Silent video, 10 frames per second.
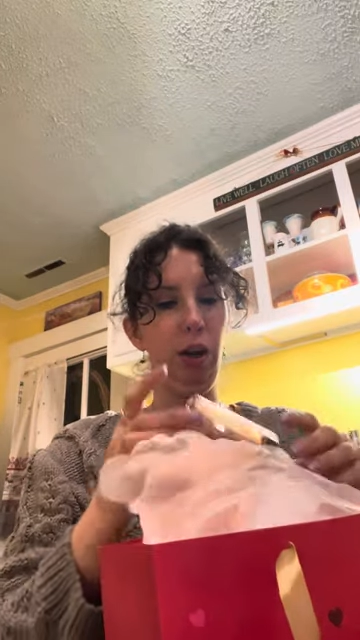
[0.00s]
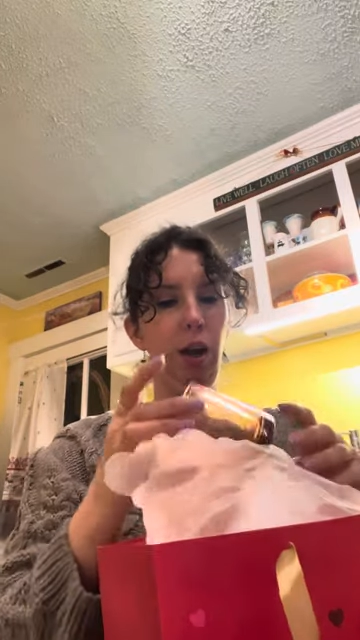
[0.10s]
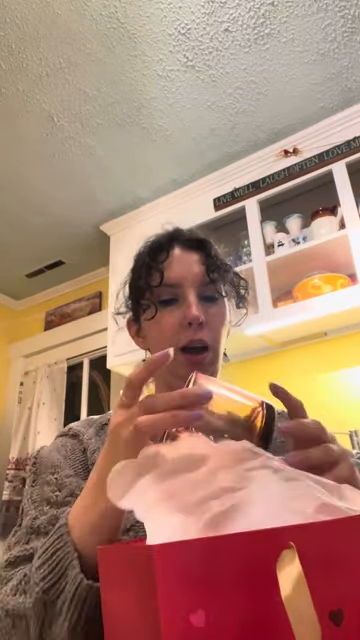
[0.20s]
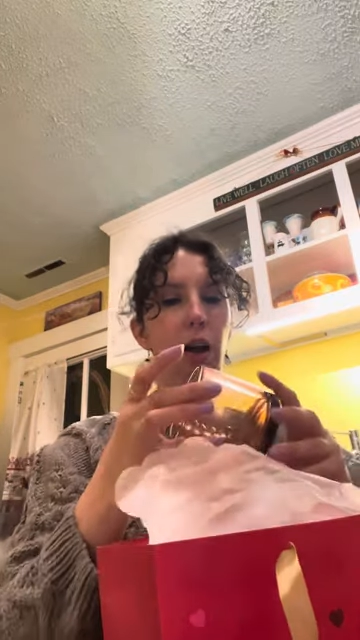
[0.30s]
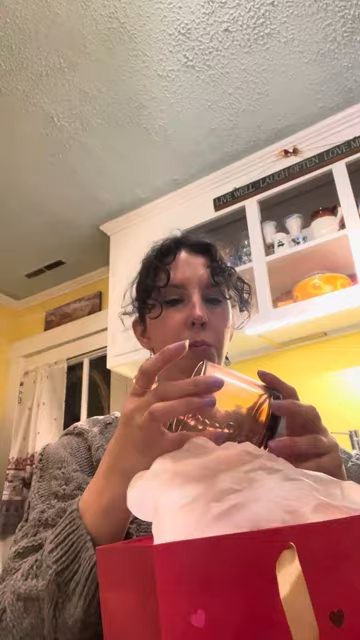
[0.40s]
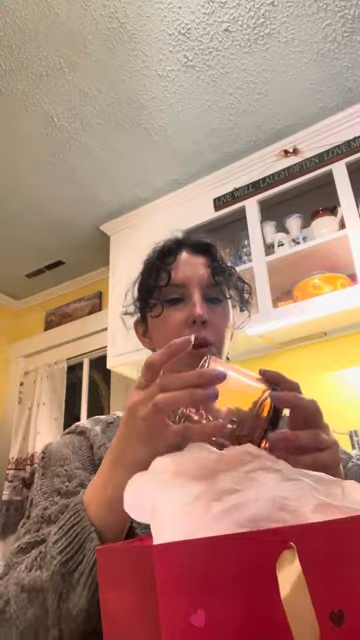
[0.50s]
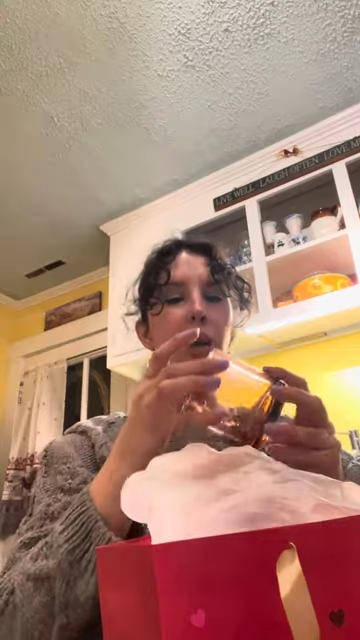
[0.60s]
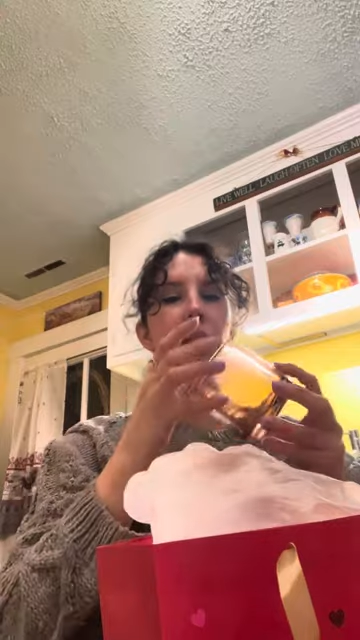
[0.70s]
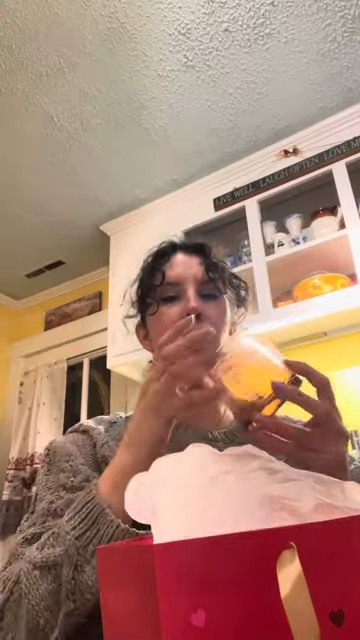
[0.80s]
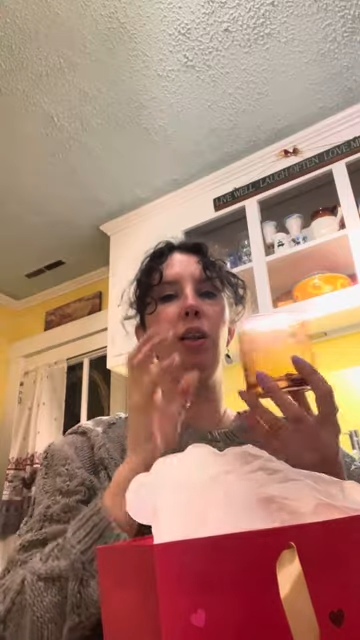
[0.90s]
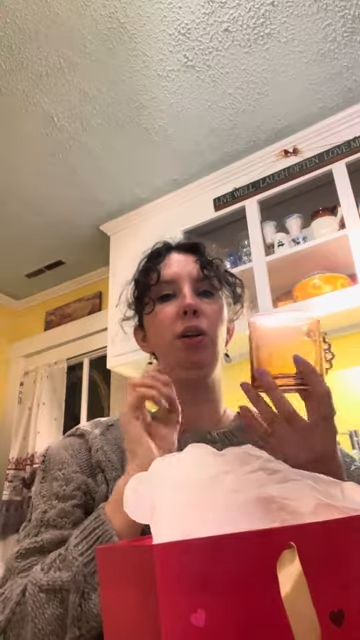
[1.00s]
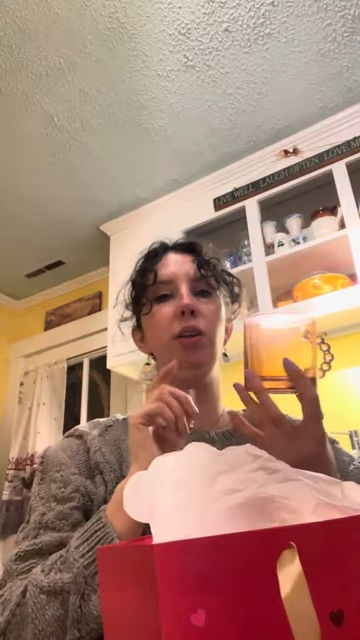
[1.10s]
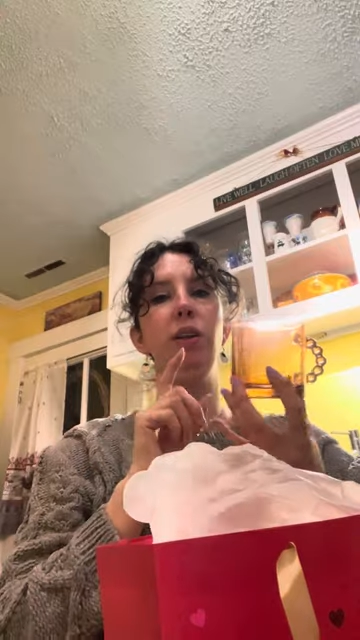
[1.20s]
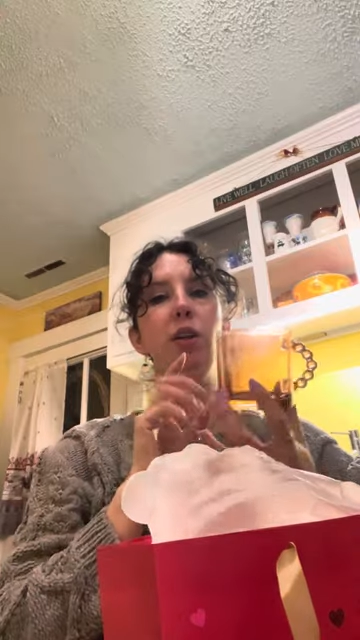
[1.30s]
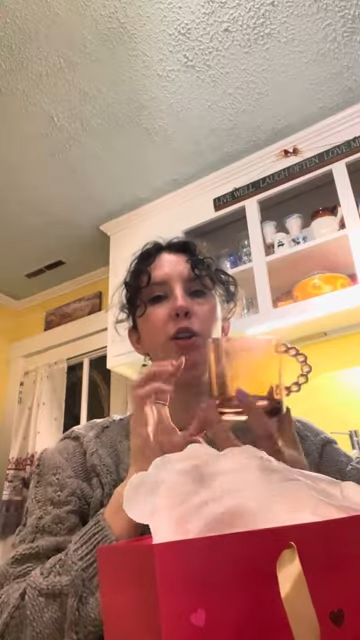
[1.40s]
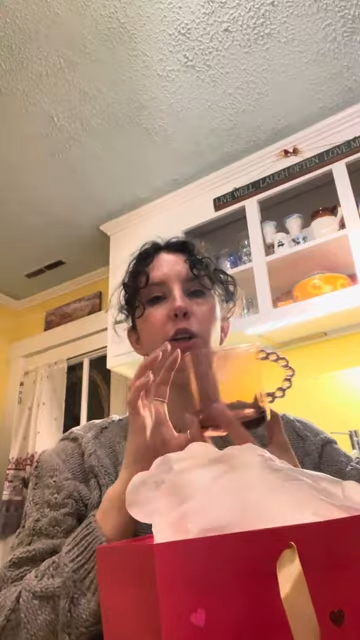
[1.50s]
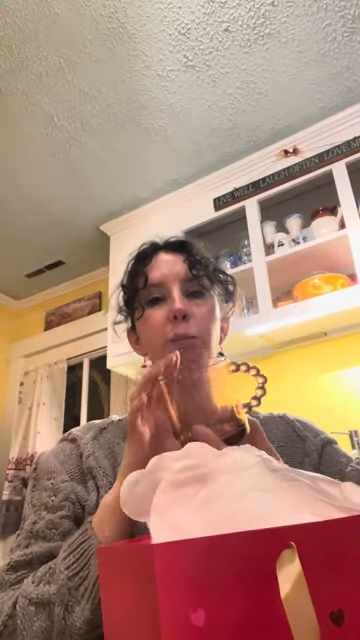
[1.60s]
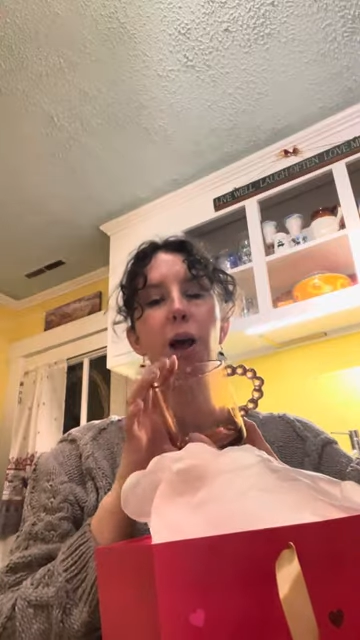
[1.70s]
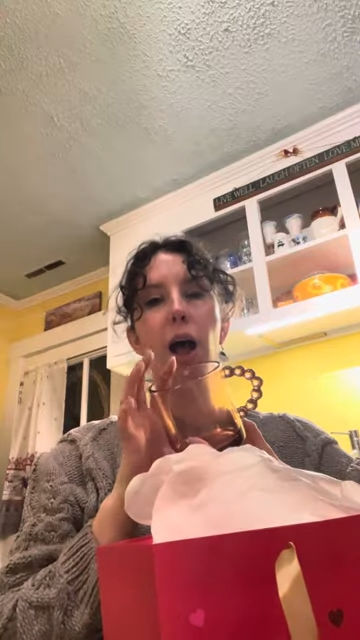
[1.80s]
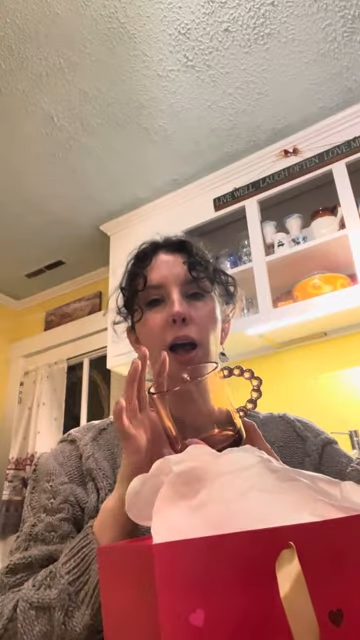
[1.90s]
Um, and then there was a two
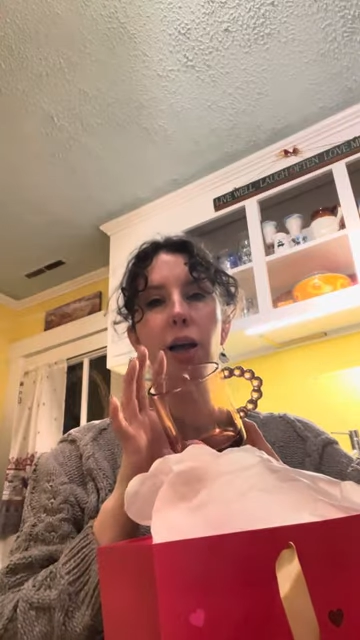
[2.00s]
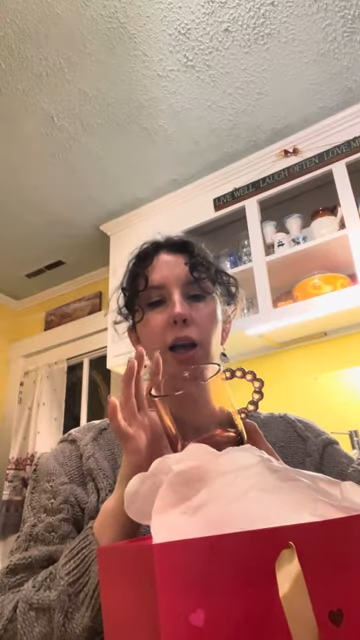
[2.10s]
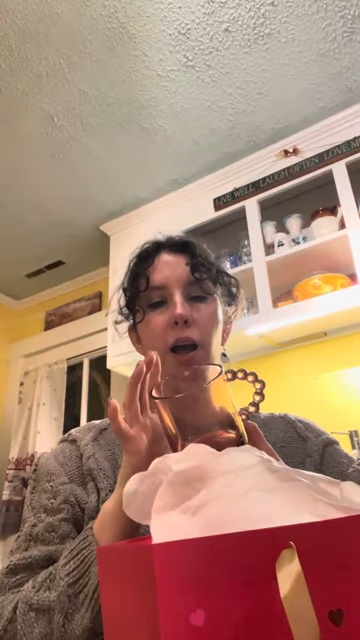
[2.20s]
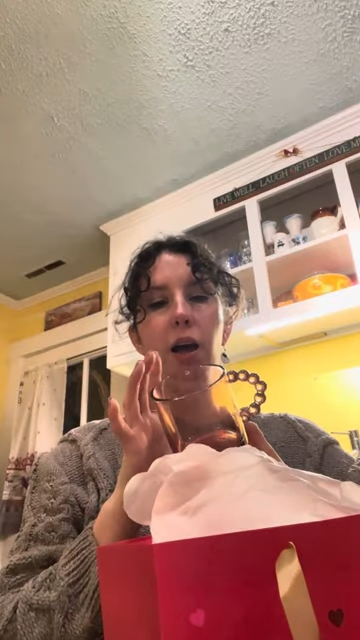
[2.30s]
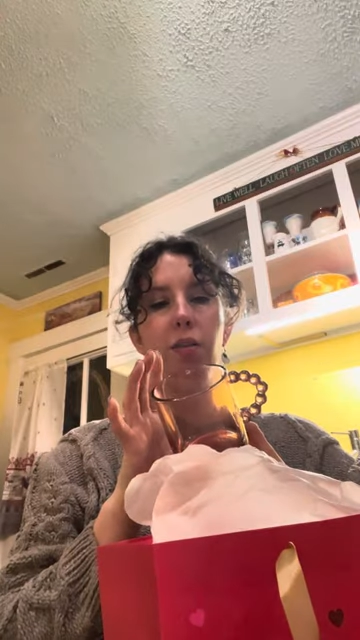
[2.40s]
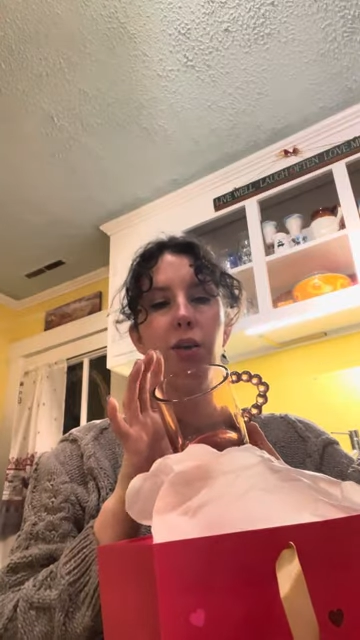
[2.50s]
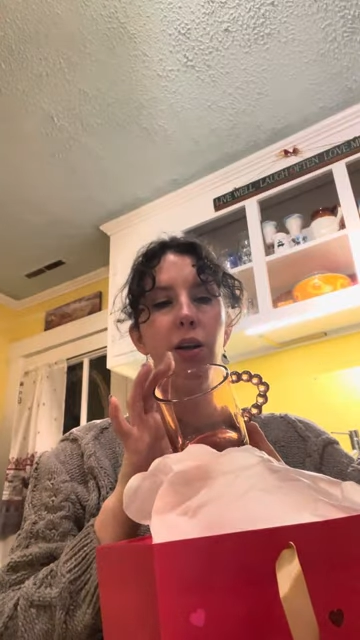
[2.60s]
pack of